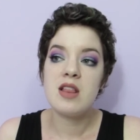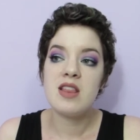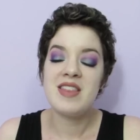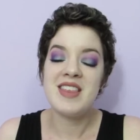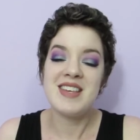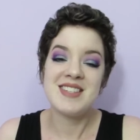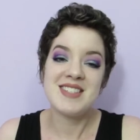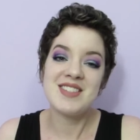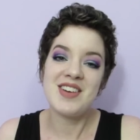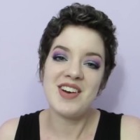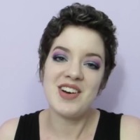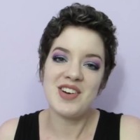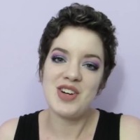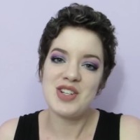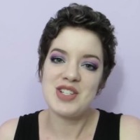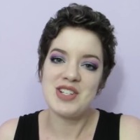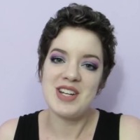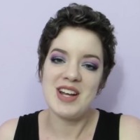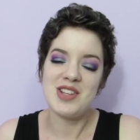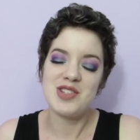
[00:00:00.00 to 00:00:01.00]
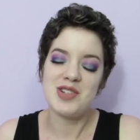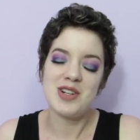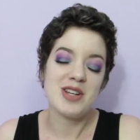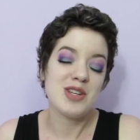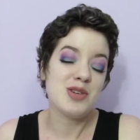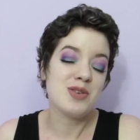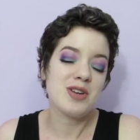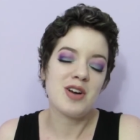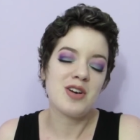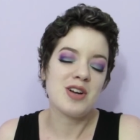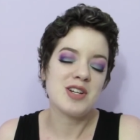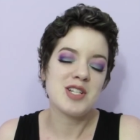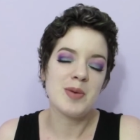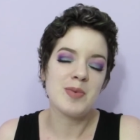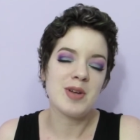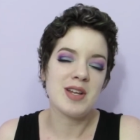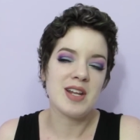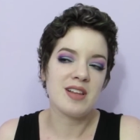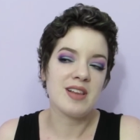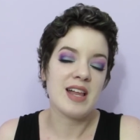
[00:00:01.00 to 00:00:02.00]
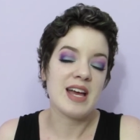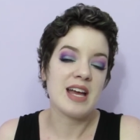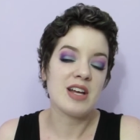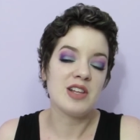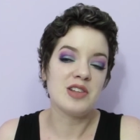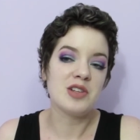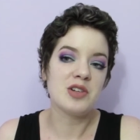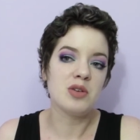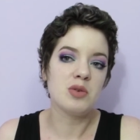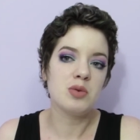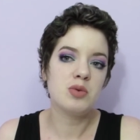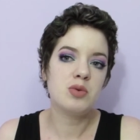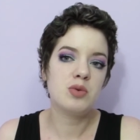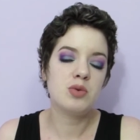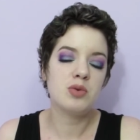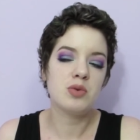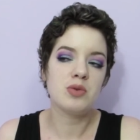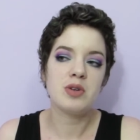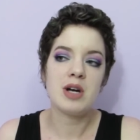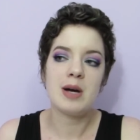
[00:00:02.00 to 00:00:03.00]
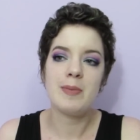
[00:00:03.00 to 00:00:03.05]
this is a hard question to answer. You can already tell I'm getting like a little whew